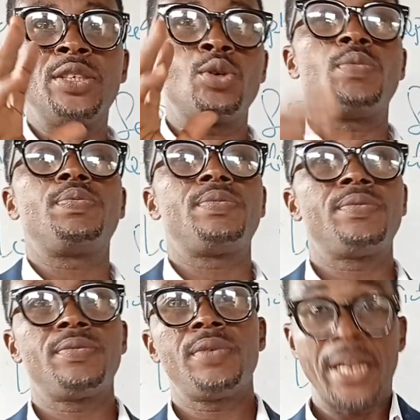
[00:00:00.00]
it up.
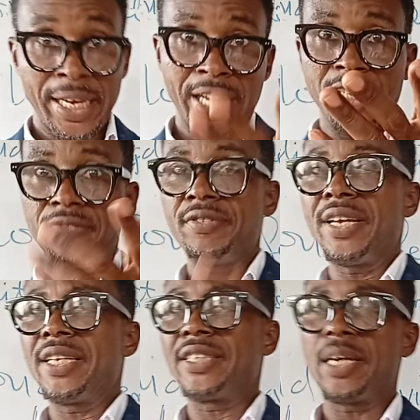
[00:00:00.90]
And I can give you
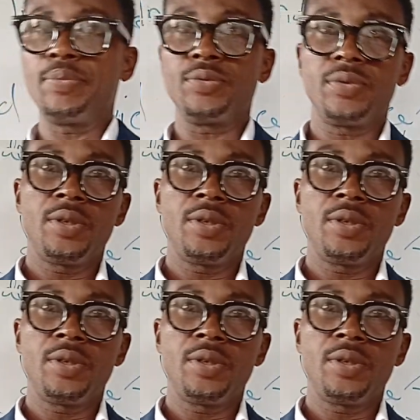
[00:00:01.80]
an example.